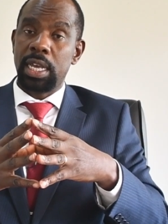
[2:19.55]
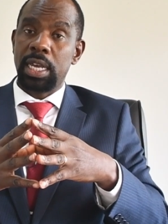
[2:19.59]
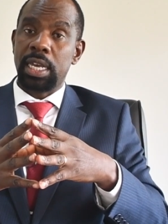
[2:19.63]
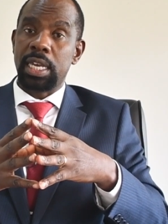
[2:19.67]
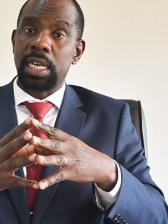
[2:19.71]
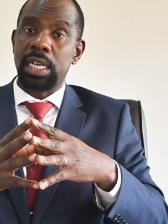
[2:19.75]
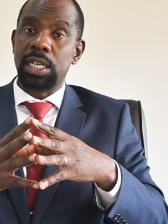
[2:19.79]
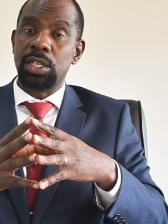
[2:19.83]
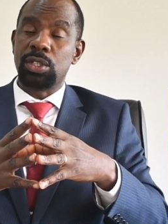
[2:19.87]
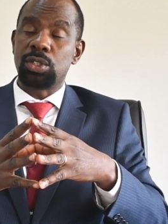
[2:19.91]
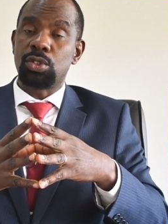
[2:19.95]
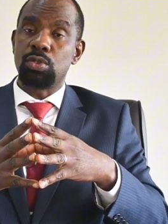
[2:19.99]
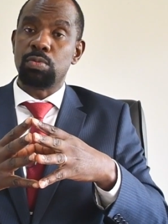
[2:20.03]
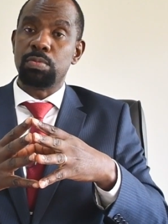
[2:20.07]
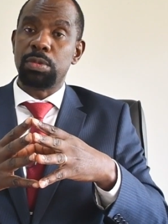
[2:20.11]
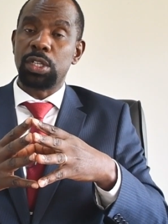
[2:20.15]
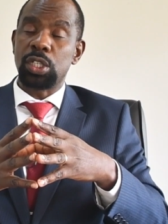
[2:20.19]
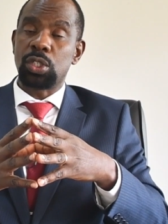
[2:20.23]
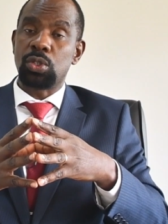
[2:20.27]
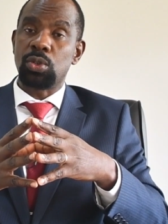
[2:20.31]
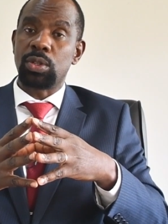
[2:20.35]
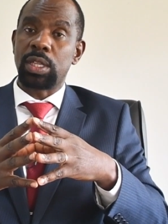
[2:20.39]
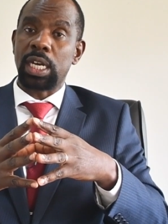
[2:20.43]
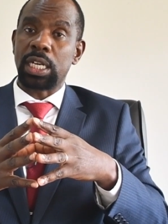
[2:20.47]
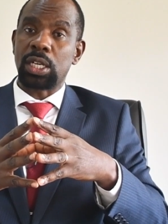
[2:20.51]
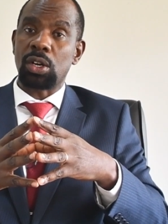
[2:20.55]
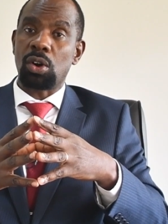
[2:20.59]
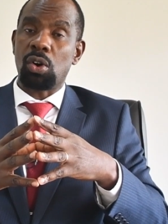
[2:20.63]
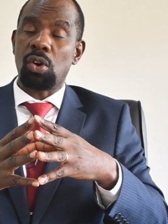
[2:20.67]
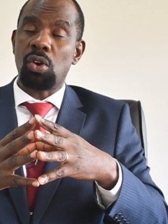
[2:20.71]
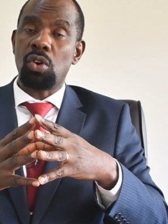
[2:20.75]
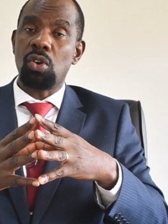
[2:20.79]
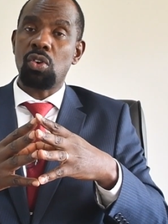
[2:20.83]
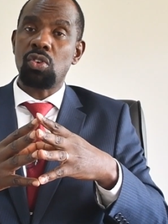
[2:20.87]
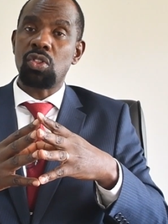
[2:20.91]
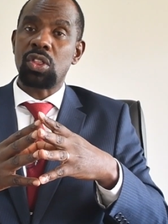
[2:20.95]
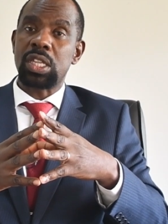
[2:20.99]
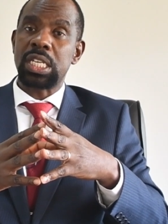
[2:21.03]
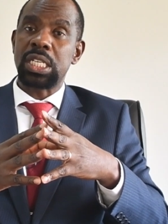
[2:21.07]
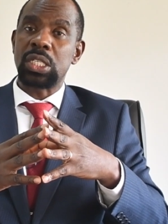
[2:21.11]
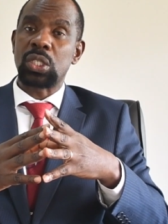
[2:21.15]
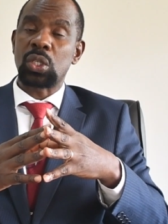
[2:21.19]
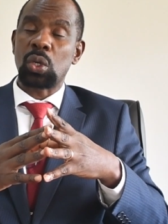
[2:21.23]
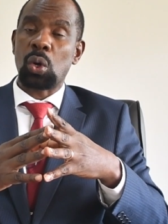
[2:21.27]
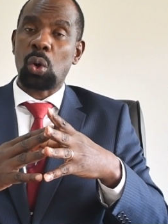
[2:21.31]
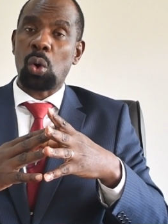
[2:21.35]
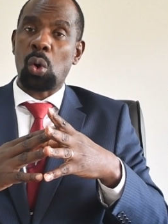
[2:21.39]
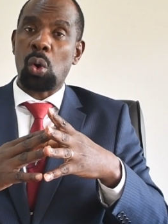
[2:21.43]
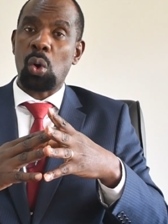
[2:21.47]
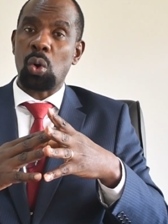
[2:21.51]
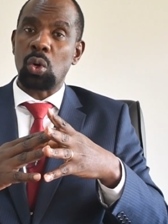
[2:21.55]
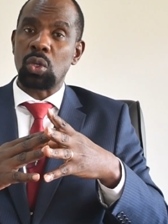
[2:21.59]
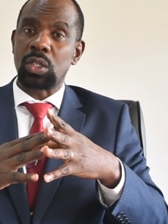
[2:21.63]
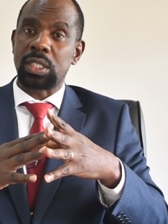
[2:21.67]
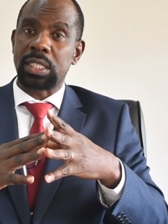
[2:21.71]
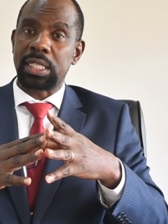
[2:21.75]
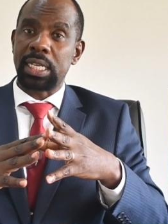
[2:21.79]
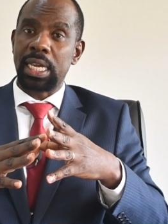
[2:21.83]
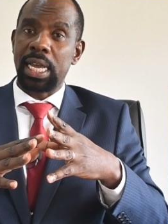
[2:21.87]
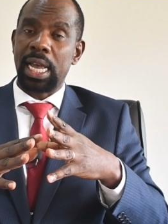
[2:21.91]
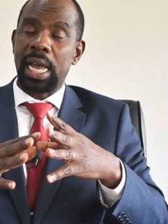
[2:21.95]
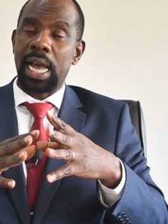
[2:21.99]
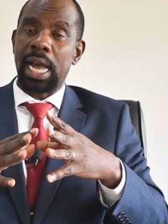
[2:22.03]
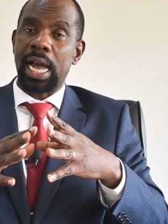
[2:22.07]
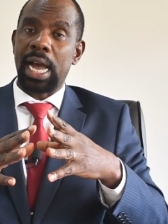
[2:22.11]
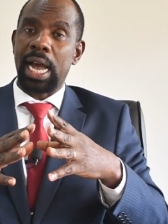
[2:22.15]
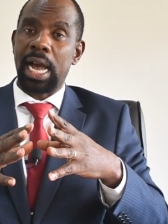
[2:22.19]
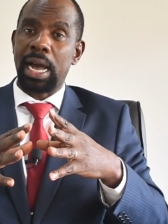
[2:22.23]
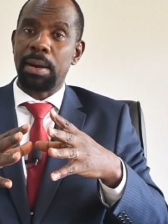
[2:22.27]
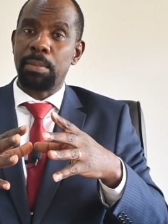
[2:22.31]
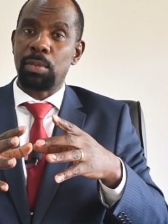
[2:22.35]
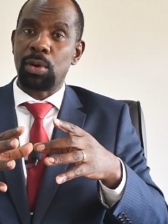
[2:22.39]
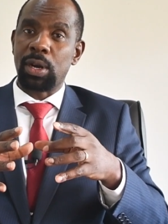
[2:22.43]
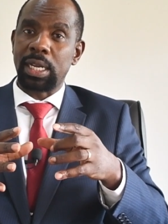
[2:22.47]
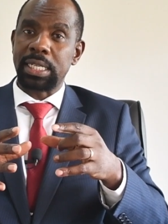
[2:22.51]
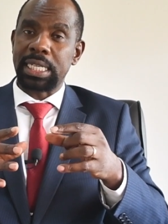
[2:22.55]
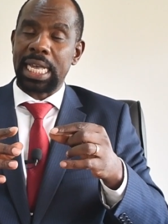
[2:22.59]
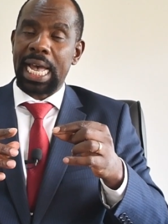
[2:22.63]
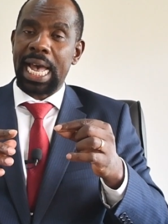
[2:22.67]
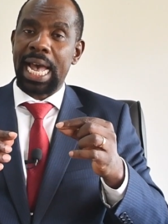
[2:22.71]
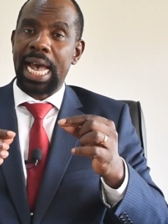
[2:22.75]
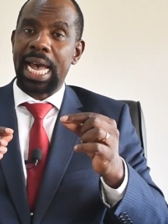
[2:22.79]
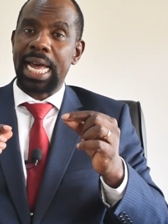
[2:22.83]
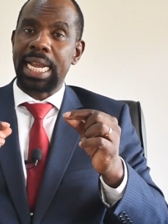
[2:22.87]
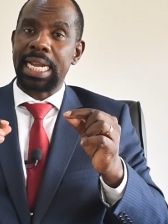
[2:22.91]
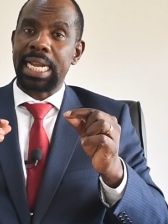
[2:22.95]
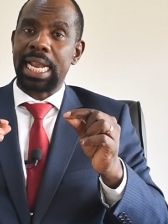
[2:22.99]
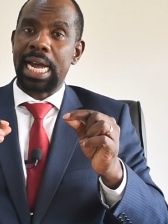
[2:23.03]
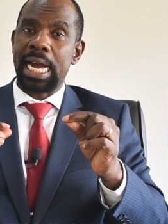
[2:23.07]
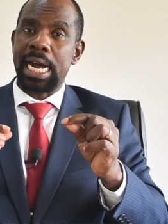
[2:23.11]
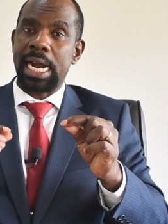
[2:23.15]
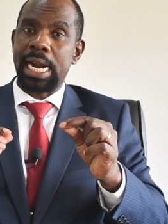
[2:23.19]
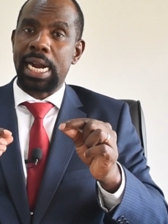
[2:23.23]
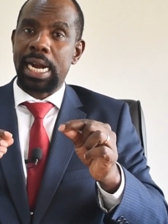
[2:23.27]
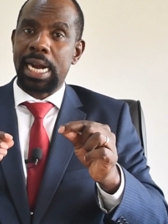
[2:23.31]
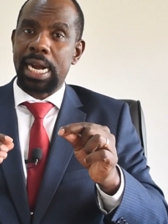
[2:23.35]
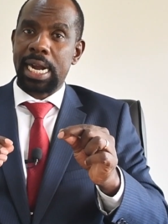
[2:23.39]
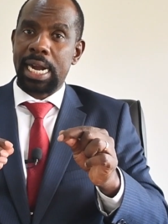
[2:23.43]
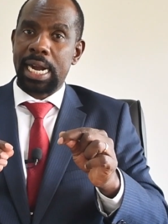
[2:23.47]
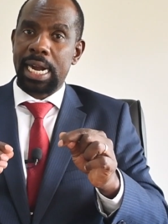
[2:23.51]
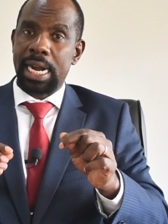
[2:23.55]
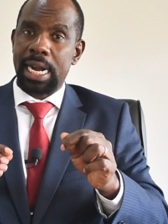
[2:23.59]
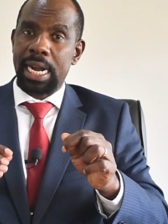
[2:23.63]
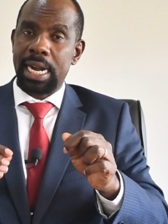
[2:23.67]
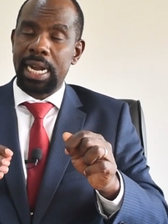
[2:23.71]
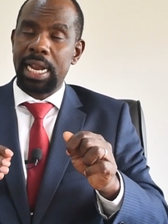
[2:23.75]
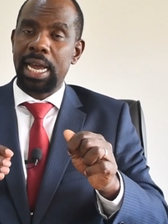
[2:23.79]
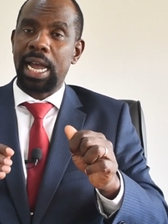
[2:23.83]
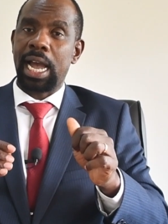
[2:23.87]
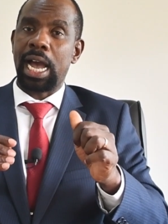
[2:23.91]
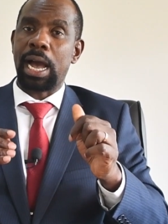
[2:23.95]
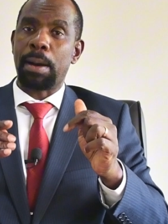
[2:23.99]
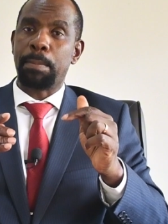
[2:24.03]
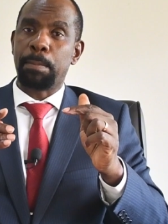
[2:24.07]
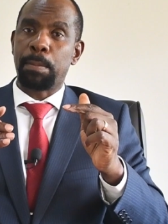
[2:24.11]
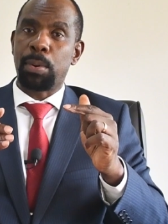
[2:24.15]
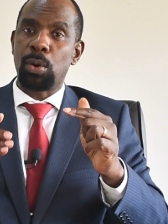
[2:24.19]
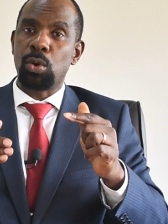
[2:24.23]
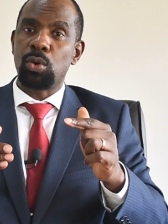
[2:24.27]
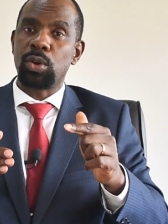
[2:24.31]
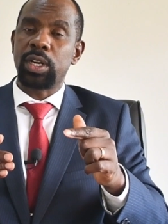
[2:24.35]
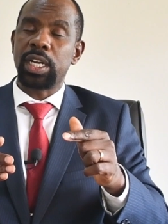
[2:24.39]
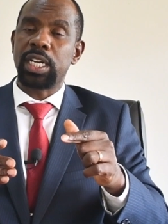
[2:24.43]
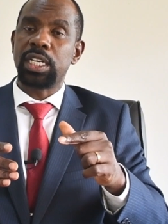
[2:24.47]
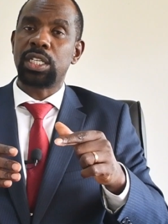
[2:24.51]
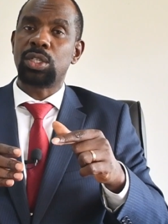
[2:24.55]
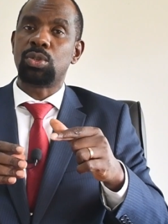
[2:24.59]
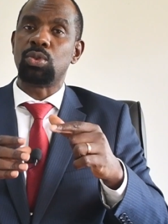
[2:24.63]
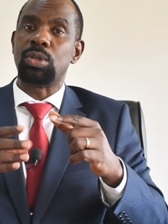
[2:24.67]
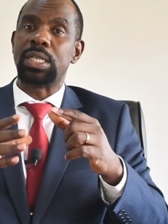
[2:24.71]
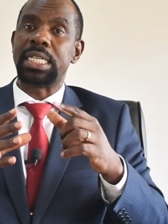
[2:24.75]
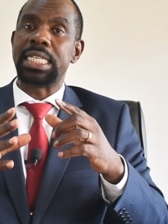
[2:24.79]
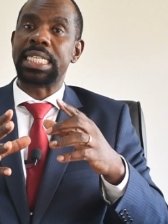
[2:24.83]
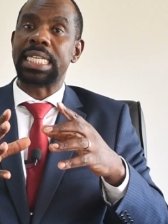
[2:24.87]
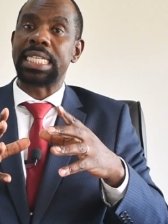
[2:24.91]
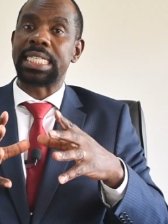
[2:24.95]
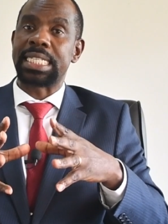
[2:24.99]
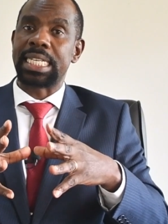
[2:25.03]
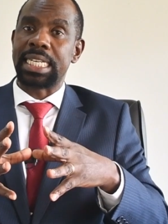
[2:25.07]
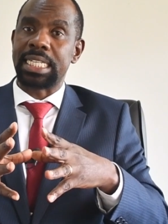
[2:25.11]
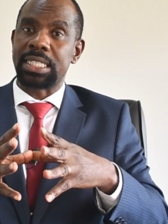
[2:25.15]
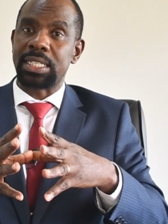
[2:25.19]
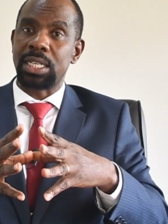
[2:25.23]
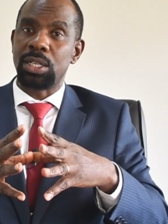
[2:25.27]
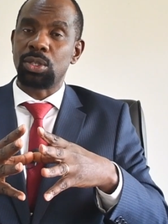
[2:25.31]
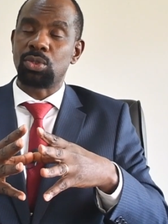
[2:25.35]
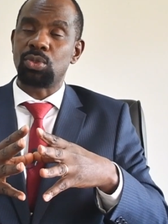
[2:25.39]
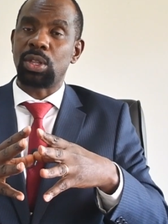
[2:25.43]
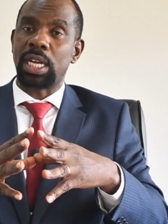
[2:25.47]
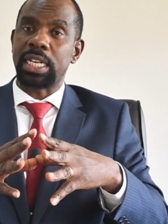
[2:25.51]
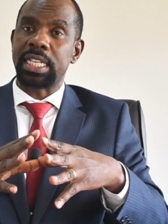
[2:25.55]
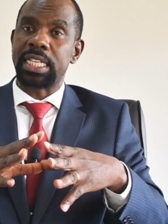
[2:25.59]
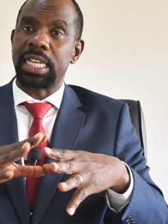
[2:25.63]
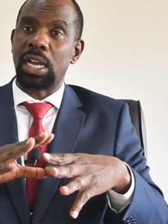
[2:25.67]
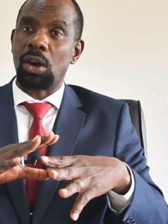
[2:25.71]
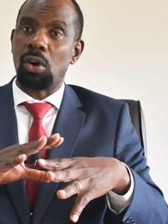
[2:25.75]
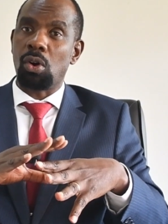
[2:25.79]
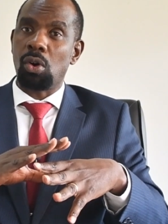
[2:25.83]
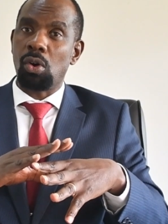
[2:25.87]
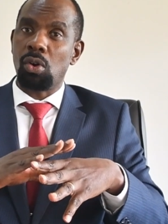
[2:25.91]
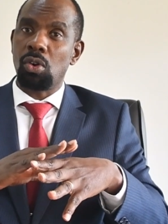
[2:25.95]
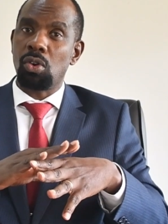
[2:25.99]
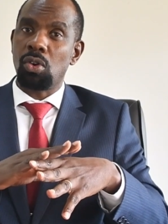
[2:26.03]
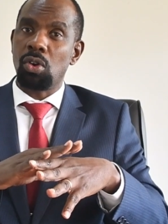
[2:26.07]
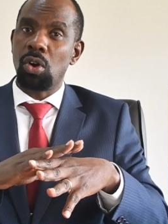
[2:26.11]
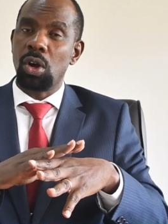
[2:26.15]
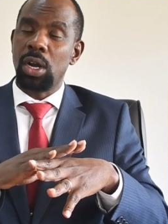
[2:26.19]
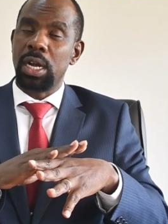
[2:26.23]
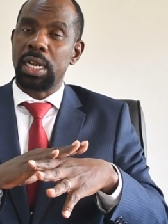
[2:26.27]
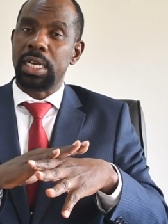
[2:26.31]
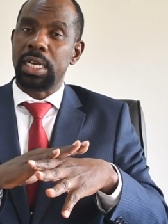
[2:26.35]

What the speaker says: is to make sure that all these costs are harmonized and are uploaded to DSS, so that they are all